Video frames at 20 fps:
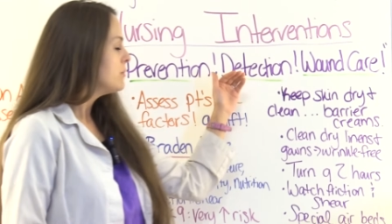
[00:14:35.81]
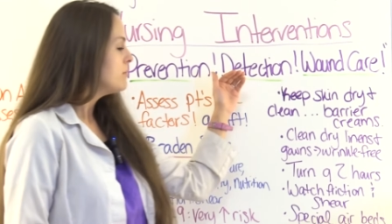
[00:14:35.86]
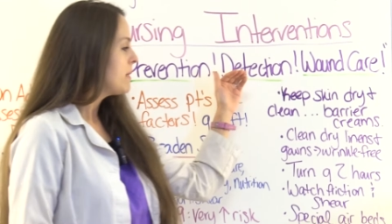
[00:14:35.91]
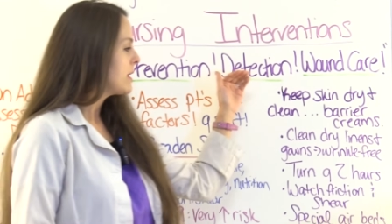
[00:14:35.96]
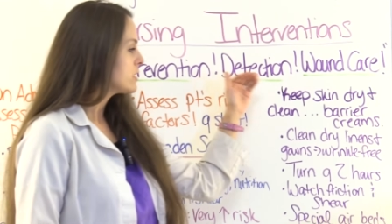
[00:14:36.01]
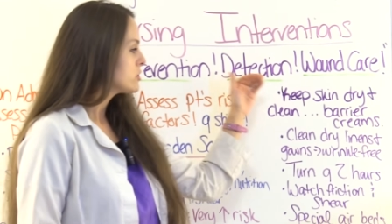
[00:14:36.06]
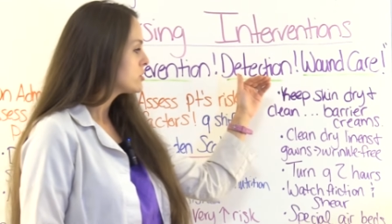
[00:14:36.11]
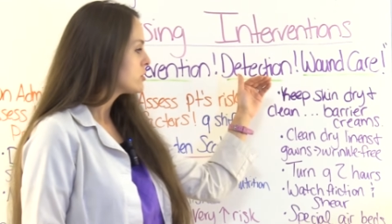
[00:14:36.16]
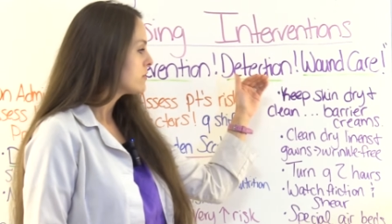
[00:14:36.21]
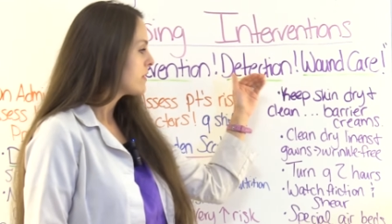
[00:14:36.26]

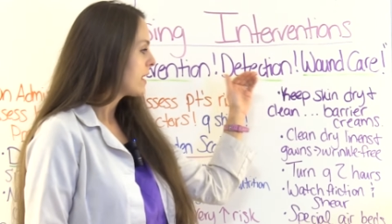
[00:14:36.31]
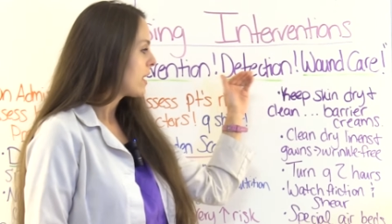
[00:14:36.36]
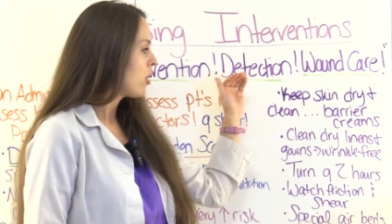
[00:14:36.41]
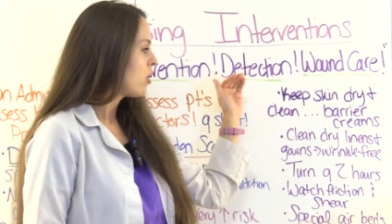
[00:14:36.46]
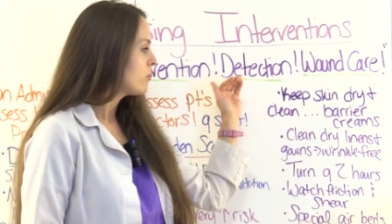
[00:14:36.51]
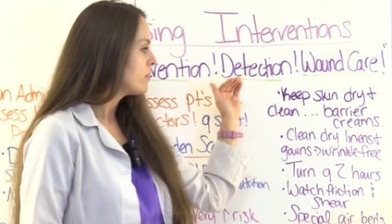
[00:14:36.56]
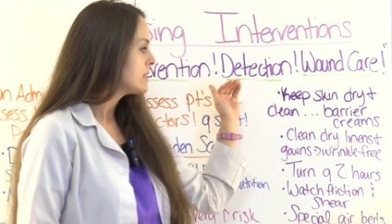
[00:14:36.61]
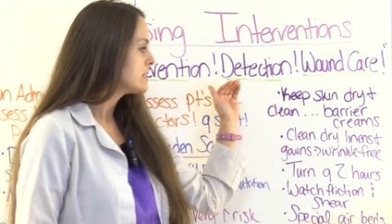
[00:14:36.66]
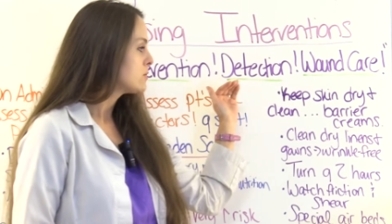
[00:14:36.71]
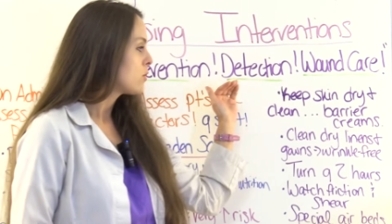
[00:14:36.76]
Make sure they
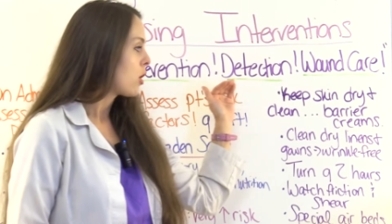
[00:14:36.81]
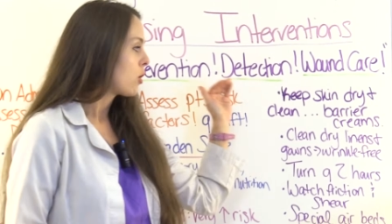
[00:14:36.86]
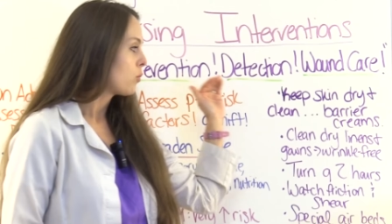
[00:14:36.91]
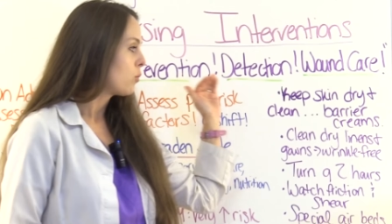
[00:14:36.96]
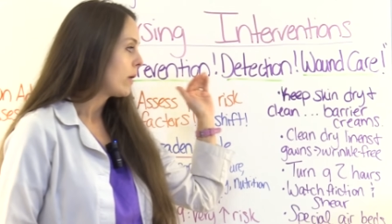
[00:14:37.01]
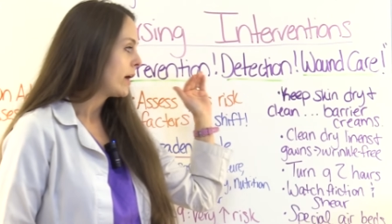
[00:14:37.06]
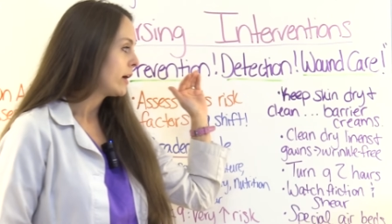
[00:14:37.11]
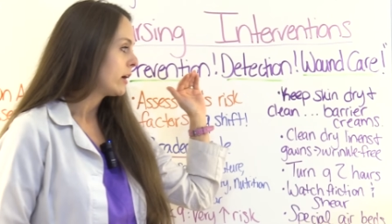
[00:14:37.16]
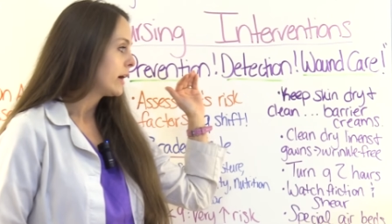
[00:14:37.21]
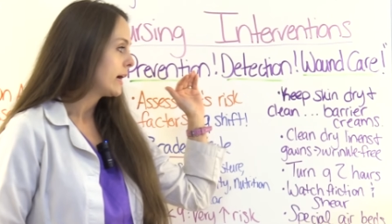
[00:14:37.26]
always are
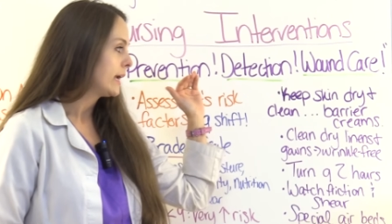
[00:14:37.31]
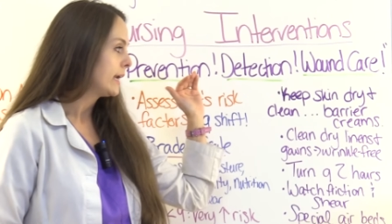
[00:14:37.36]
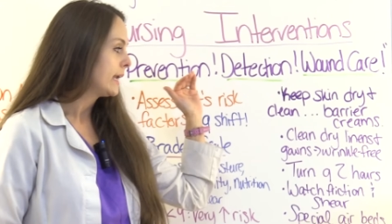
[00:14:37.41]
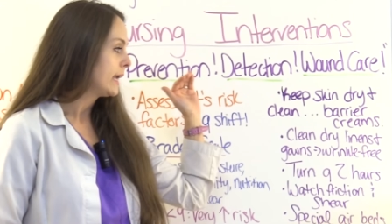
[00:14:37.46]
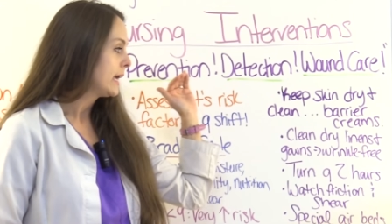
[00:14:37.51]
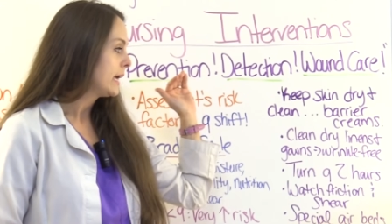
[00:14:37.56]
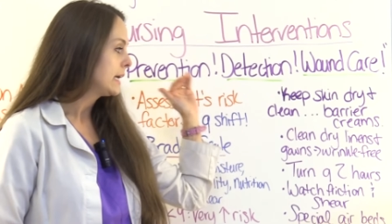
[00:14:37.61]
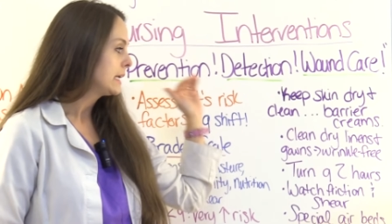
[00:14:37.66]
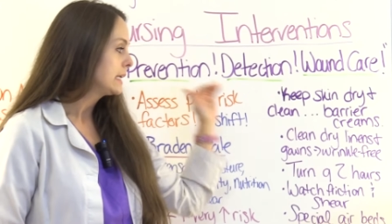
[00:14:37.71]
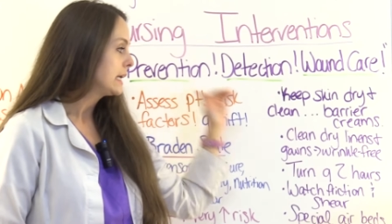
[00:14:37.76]

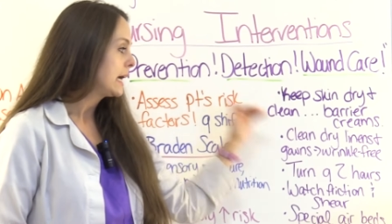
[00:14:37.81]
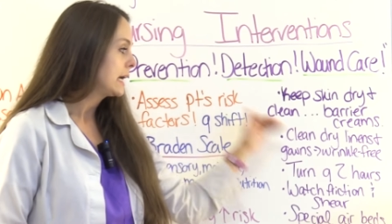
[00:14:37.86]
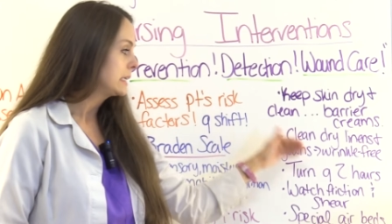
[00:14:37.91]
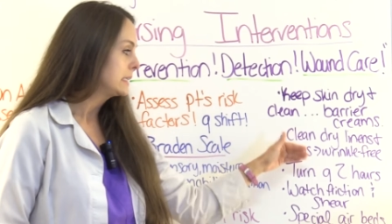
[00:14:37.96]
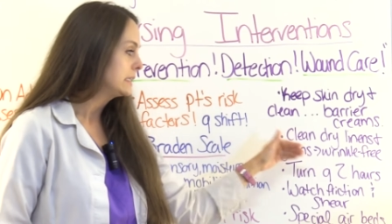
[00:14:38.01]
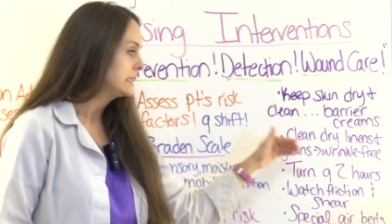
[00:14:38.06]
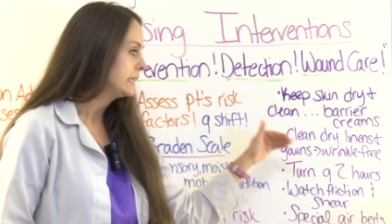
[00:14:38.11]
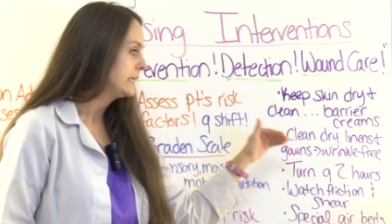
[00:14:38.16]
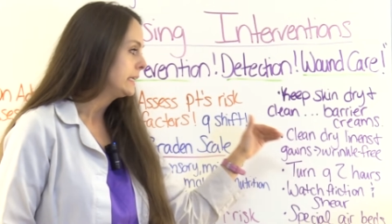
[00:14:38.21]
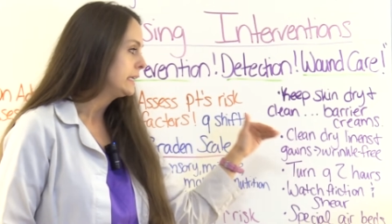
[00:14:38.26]
wearing a
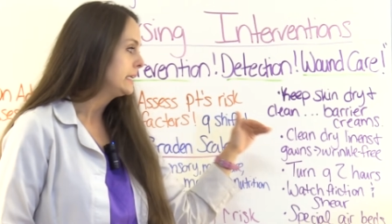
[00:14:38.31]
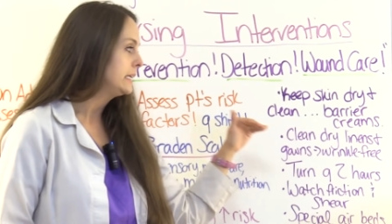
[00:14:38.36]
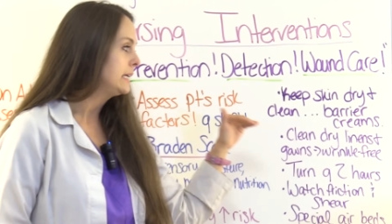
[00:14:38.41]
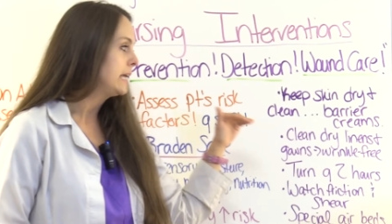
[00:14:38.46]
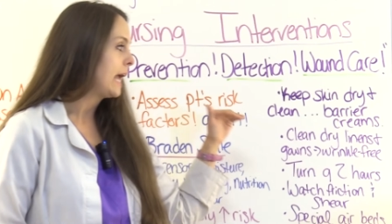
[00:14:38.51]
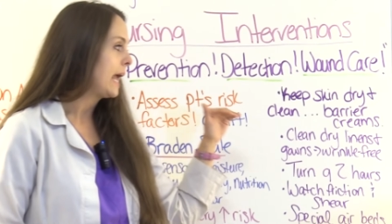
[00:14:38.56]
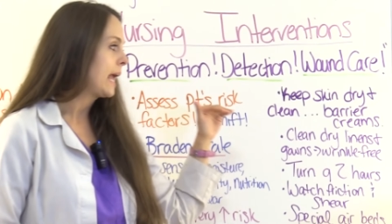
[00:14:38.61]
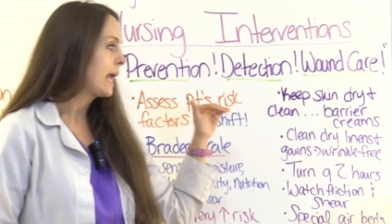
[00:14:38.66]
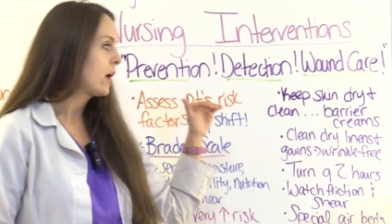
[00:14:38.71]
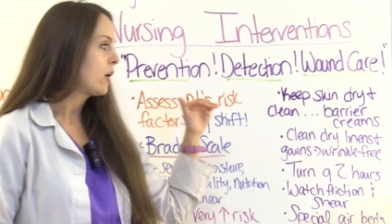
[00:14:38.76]
clean
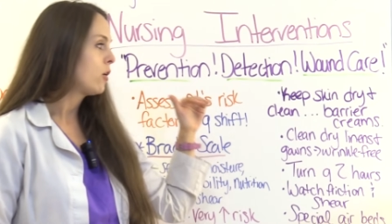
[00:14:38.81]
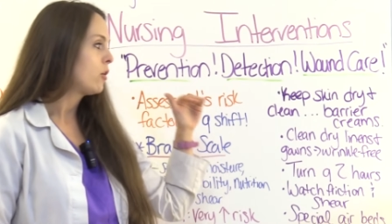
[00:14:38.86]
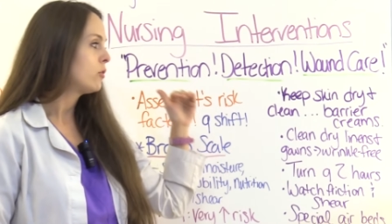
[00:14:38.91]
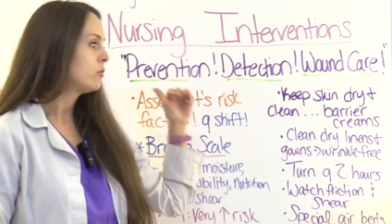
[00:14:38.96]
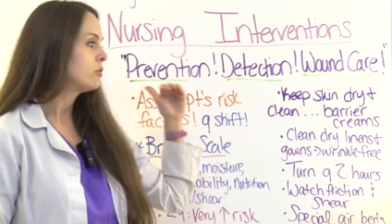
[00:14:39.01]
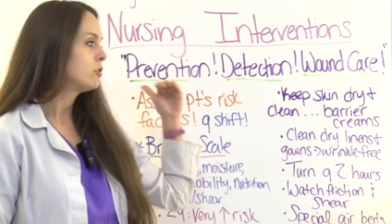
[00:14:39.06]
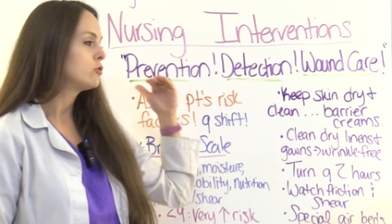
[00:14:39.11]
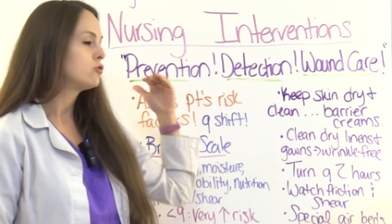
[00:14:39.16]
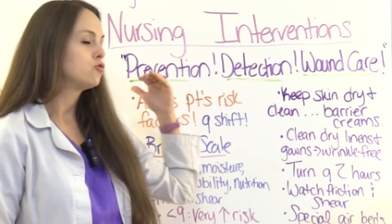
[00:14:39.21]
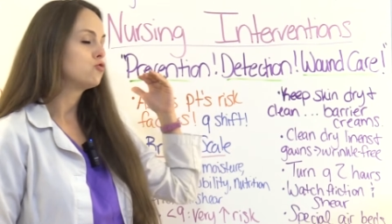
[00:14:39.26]

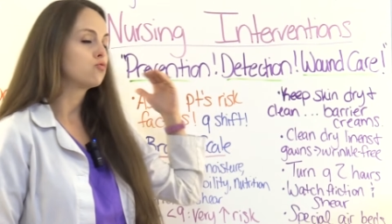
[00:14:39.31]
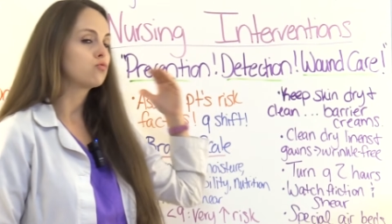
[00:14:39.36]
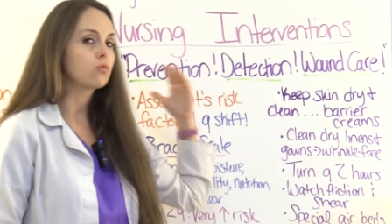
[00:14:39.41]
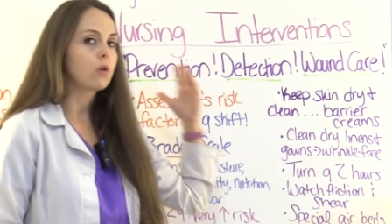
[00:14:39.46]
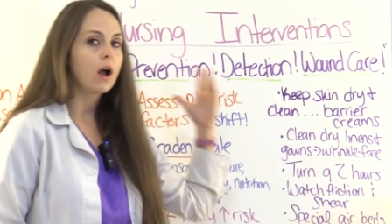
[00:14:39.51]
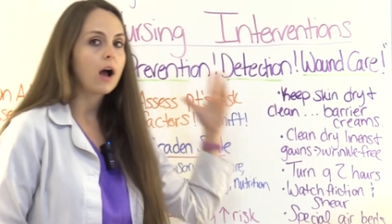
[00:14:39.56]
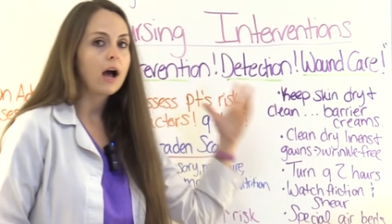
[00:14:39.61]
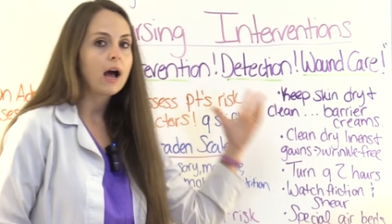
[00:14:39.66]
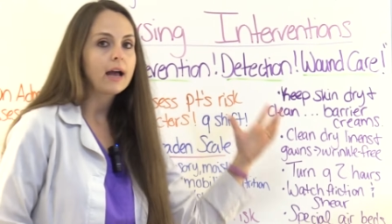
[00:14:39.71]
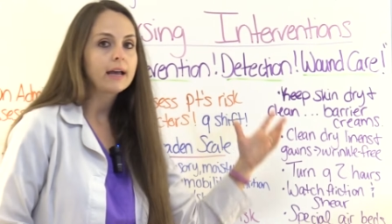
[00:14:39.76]
gown,
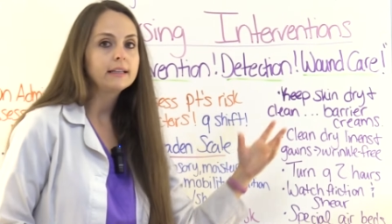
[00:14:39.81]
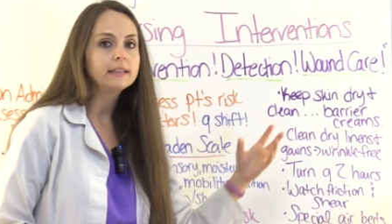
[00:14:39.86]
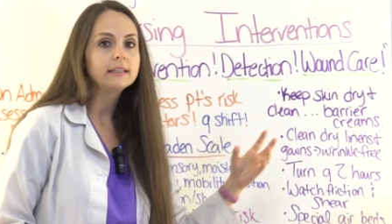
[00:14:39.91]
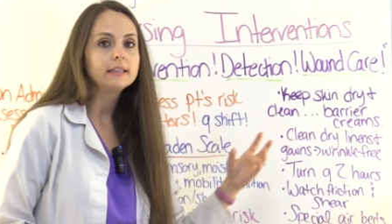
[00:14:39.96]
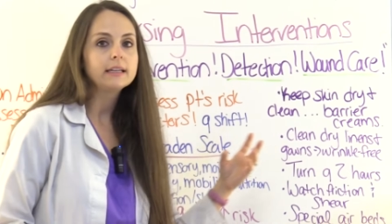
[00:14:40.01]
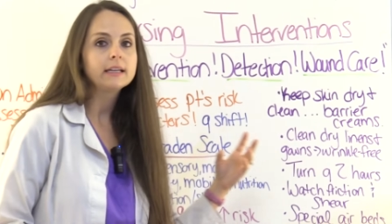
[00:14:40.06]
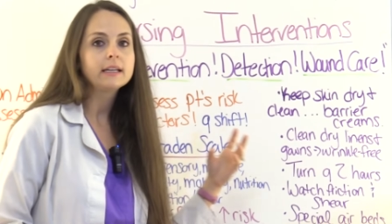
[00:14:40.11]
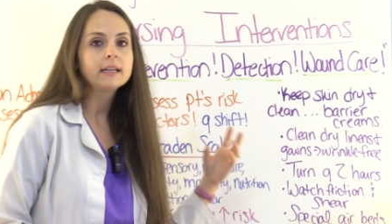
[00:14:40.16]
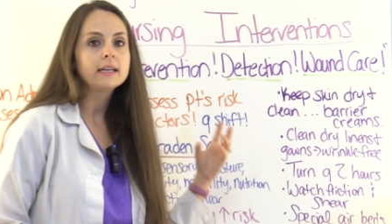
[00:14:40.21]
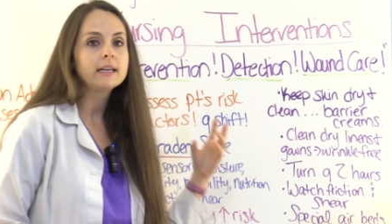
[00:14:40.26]
dry
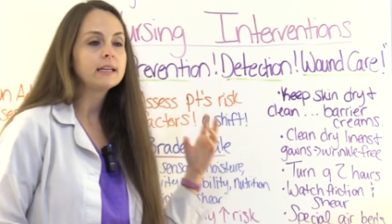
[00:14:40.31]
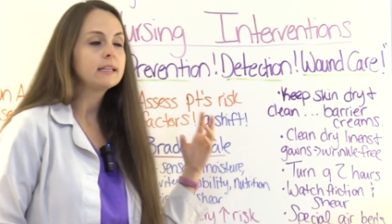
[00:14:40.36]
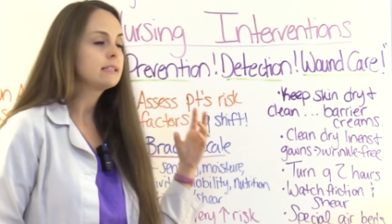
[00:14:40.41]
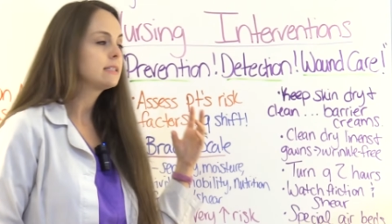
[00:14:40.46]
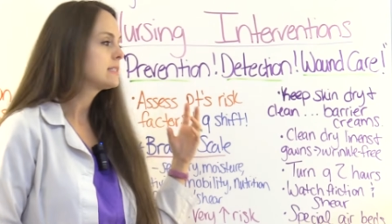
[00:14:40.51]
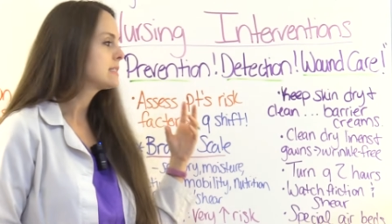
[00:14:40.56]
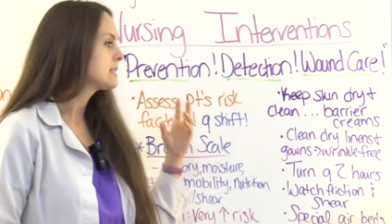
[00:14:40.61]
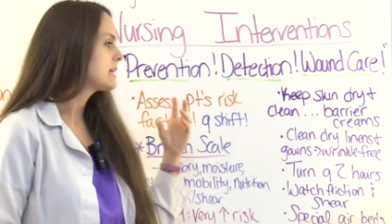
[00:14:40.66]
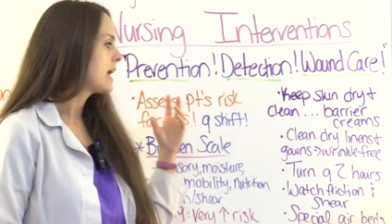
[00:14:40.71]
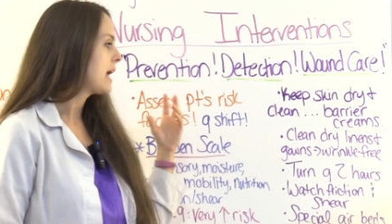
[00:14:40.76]

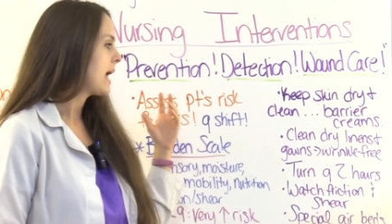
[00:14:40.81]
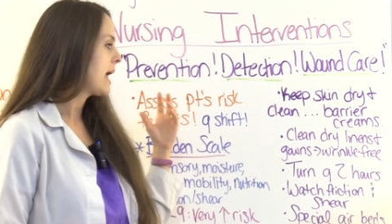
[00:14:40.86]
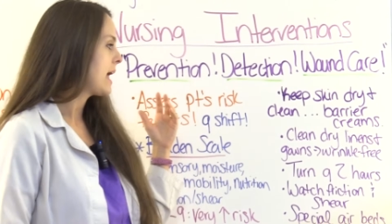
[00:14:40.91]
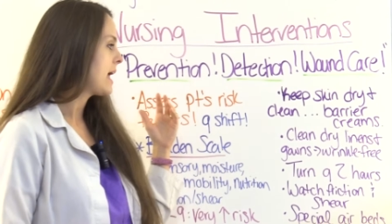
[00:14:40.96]
linens,